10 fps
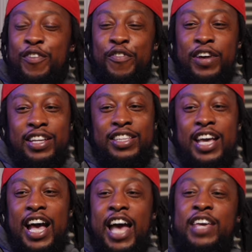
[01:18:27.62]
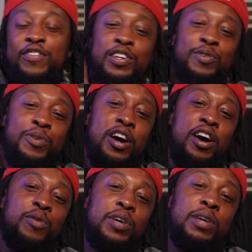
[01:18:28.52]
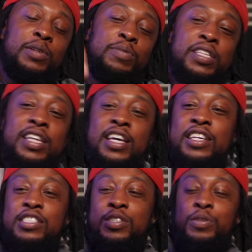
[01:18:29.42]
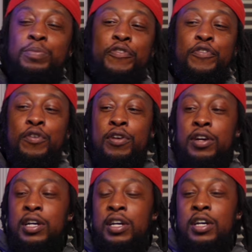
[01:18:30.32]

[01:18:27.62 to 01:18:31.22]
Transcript: fucking thing. I even done went all the way up to Bethesda before